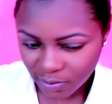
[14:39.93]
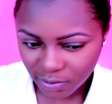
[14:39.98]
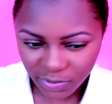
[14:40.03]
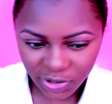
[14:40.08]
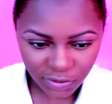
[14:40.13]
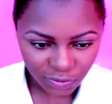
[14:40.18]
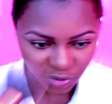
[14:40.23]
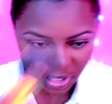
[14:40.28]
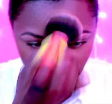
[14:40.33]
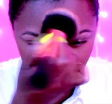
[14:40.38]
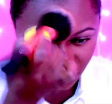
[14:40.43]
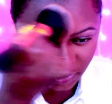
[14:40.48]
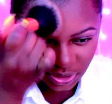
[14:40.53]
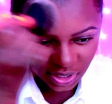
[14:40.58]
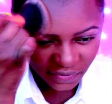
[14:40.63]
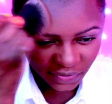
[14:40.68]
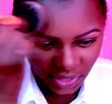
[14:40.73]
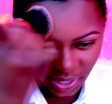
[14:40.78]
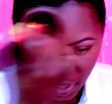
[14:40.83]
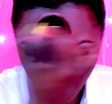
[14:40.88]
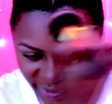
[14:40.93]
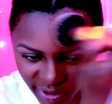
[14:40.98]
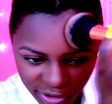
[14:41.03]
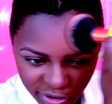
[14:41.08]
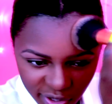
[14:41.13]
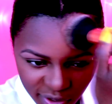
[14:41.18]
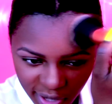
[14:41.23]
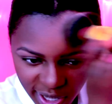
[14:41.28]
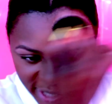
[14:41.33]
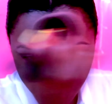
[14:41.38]
just random stuff that I want to
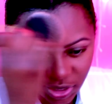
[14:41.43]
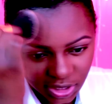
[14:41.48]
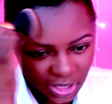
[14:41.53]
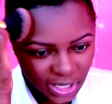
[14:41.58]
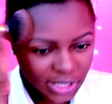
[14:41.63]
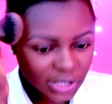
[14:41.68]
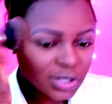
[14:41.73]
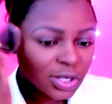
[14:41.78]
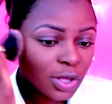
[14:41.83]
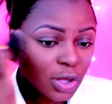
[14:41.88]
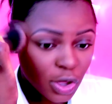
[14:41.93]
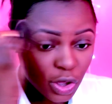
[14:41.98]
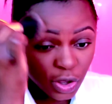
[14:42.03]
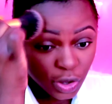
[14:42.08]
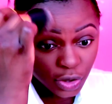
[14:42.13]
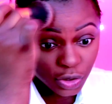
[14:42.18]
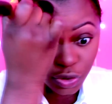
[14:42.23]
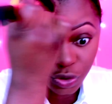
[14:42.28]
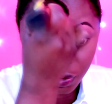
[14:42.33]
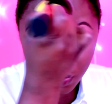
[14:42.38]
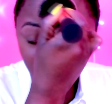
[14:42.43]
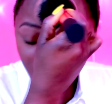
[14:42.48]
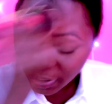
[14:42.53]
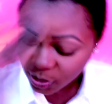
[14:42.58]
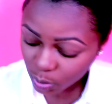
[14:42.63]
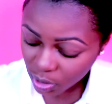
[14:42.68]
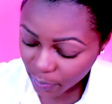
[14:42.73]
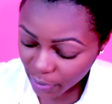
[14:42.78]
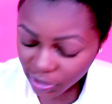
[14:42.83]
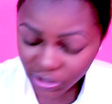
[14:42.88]
show you guys, just in case you
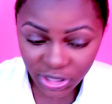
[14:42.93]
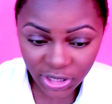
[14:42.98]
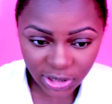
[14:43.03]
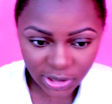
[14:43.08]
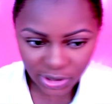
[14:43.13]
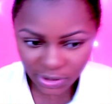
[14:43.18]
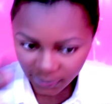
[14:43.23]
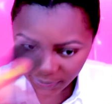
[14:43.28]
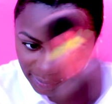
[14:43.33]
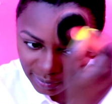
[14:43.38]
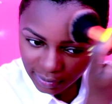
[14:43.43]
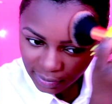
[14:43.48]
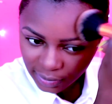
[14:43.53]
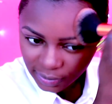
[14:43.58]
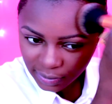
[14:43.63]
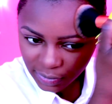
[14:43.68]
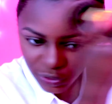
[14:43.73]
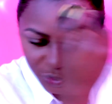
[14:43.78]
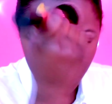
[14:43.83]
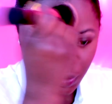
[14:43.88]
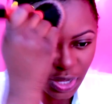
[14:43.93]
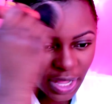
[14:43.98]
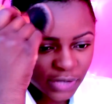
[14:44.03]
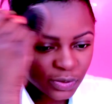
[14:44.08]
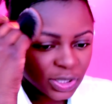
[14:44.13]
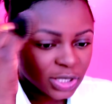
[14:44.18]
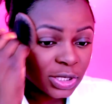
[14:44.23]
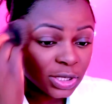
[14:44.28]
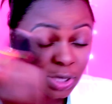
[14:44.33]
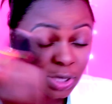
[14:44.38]
guys want to purchase or you guys want to